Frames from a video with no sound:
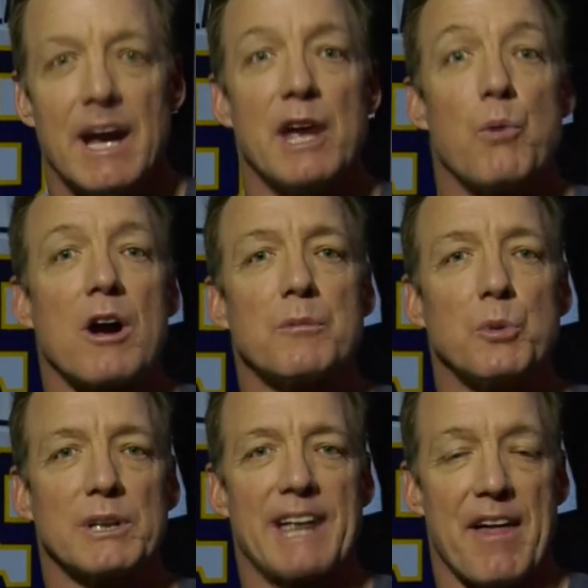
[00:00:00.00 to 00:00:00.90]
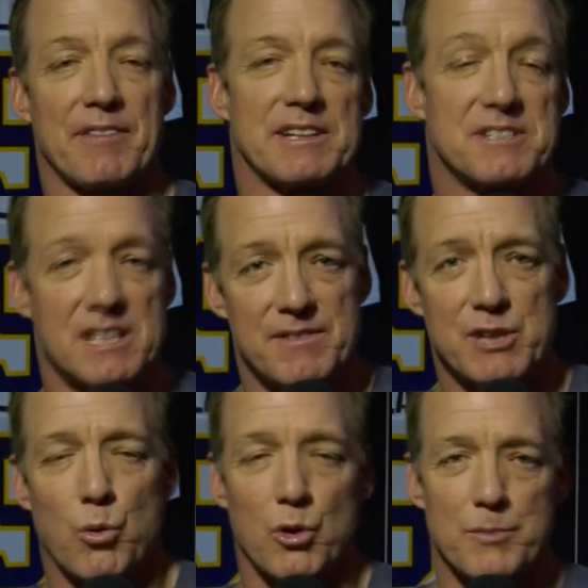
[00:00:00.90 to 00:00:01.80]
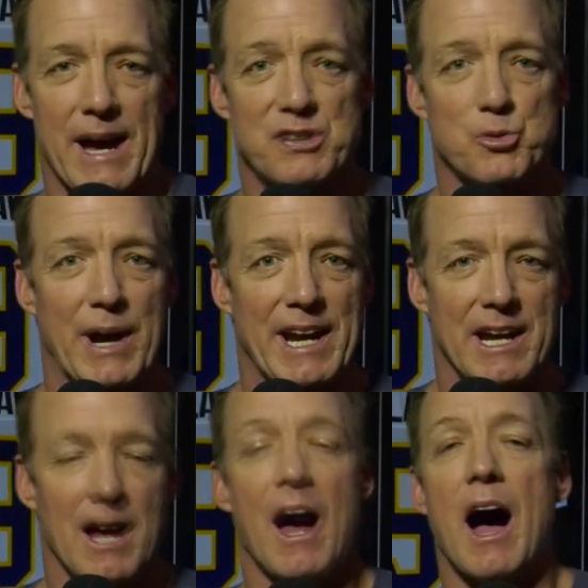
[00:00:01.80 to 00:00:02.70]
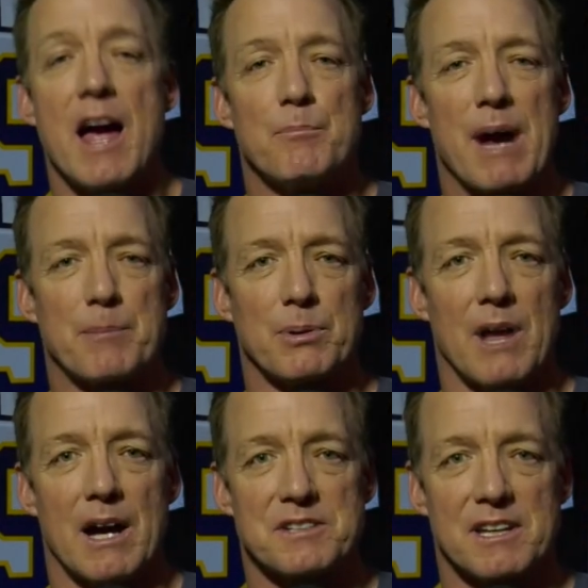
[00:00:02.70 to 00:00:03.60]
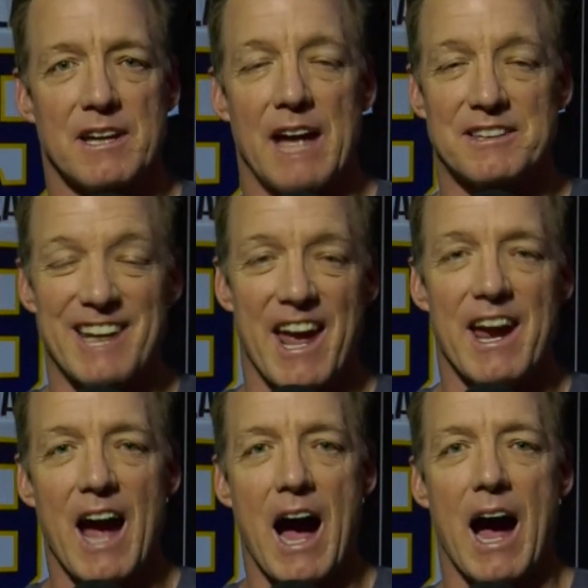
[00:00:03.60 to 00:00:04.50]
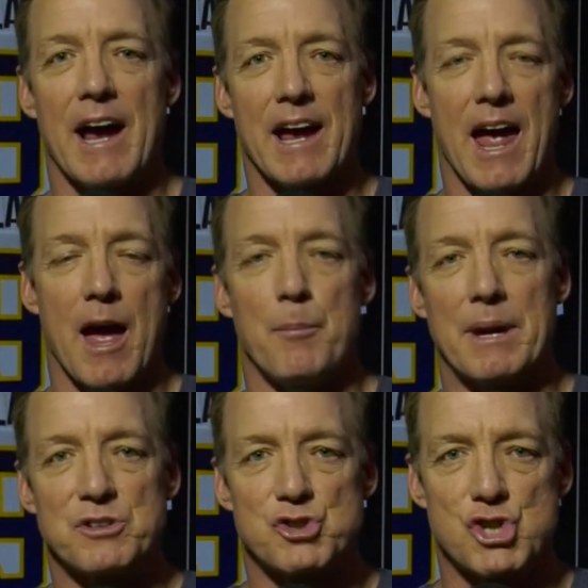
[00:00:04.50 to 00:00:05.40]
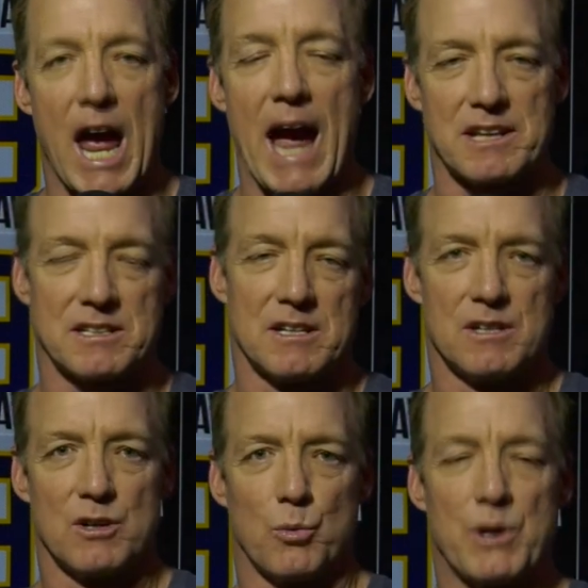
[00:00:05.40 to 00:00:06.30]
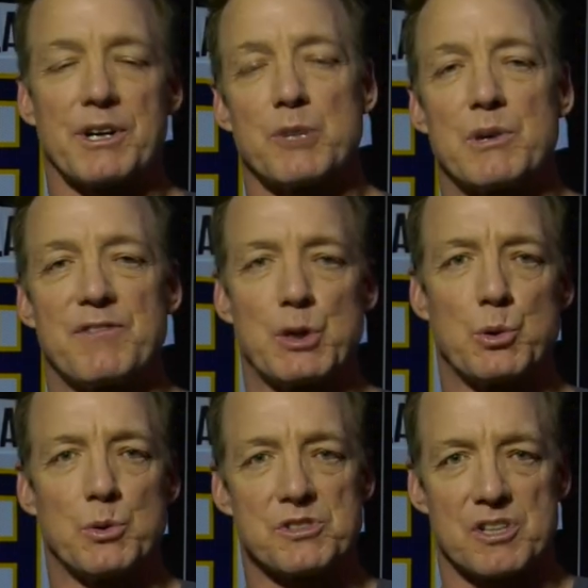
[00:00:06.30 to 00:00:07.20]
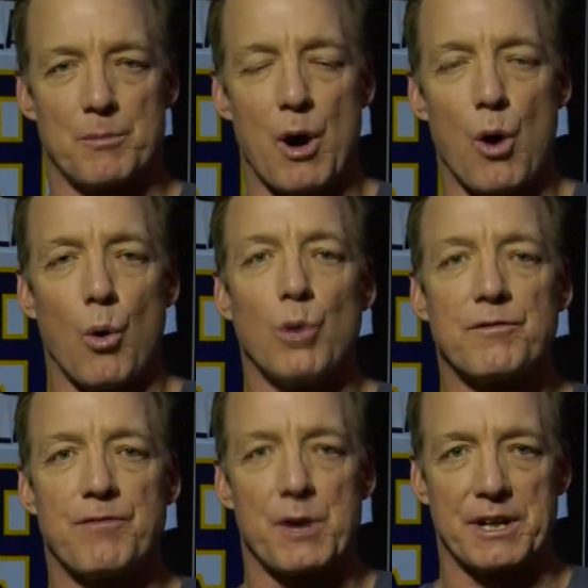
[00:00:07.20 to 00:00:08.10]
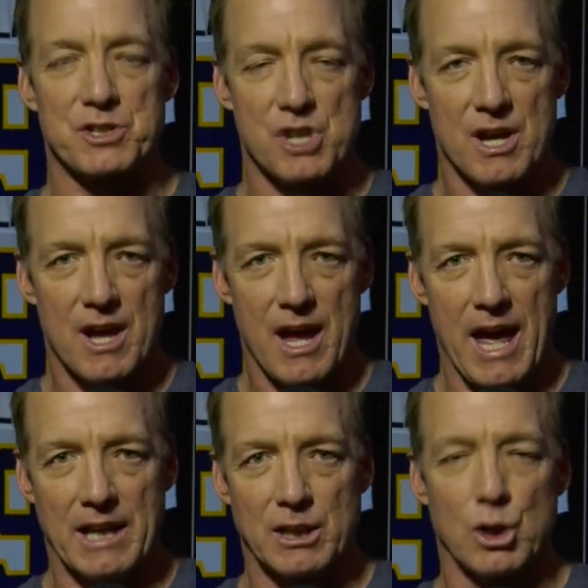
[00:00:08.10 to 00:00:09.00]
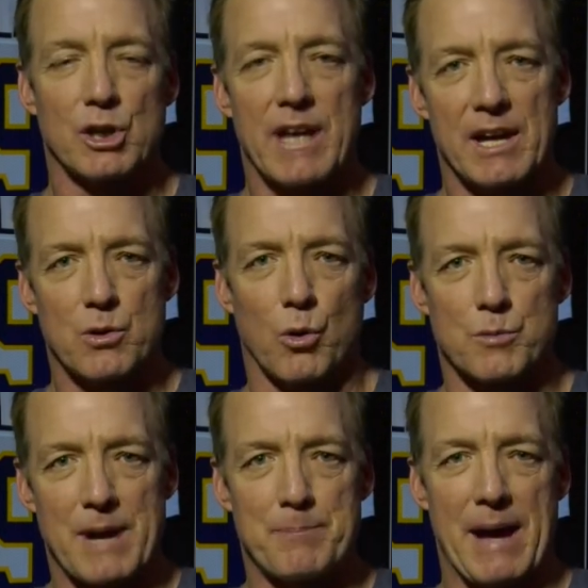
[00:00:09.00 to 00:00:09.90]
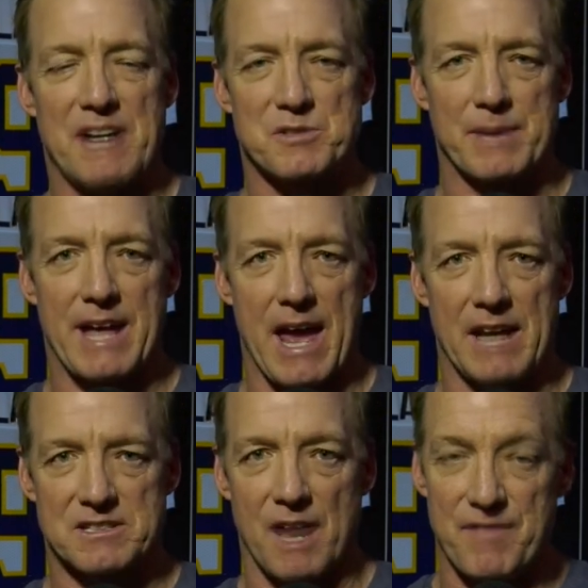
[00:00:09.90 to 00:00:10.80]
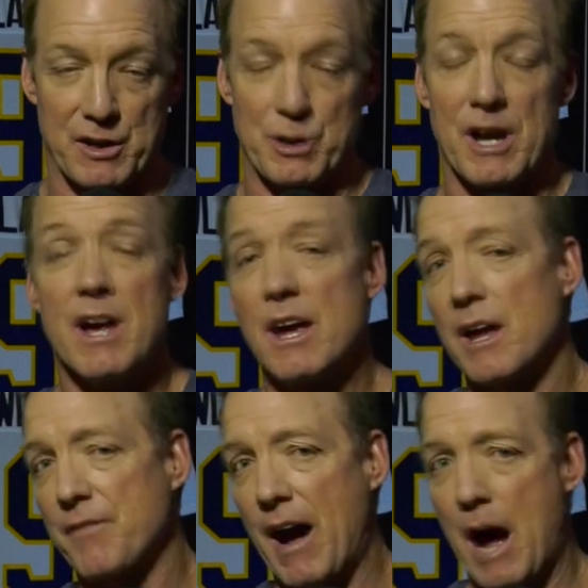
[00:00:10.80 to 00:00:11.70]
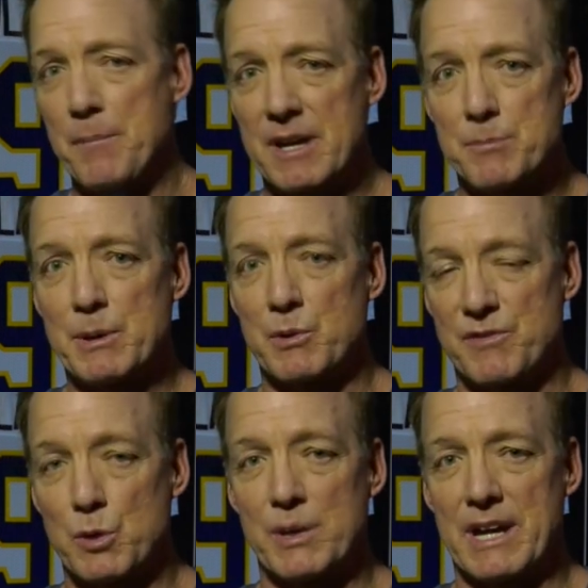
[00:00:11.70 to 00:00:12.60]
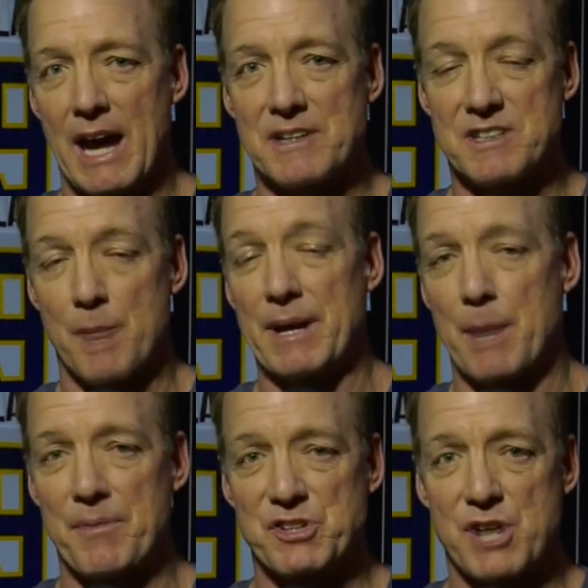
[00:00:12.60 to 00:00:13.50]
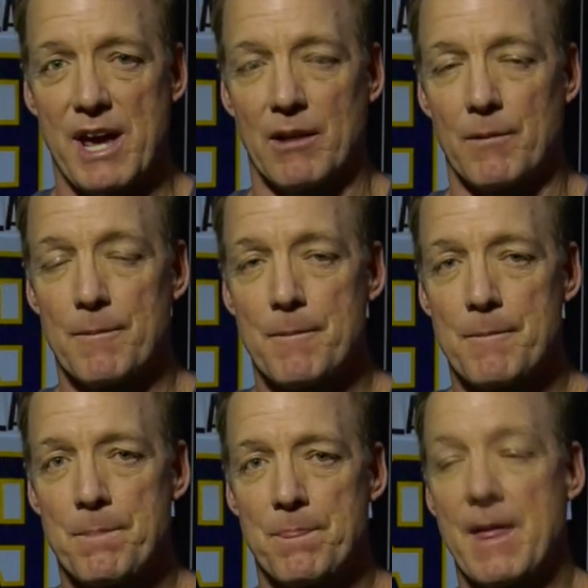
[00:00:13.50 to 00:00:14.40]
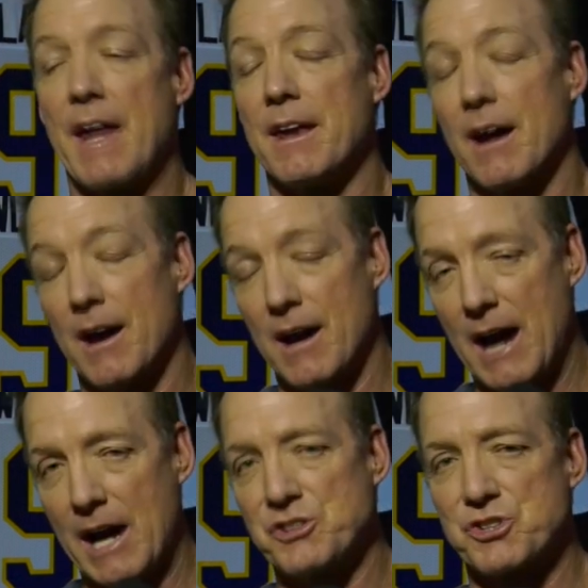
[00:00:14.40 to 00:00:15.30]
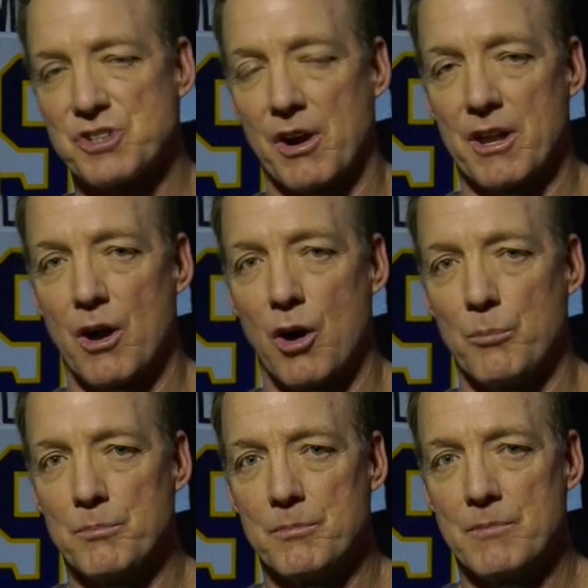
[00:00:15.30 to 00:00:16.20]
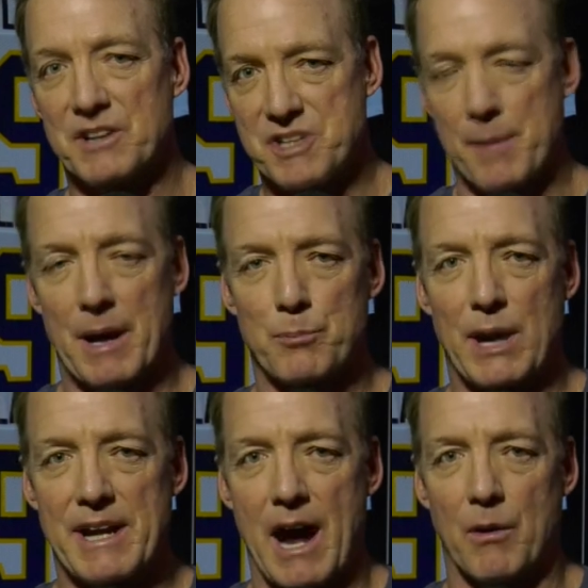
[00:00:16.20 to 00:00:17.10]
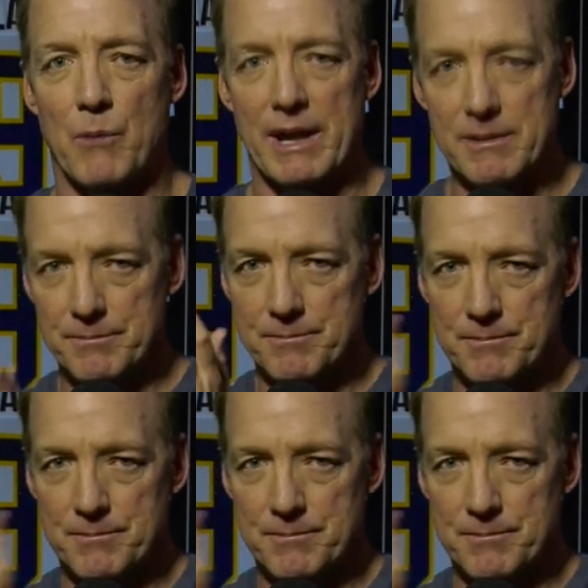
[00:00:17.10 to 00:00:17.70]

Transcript: Hey, welcome to Elite Athletes TV Quarterback Training. I am Mike Pulaski, and today I am jacked. We are going to review some old footage and look at quarterback passing mechanics. I figured if I'm going to be reviewing guys coming up on the channel, then I should start at home. That's coming up right now. Ready?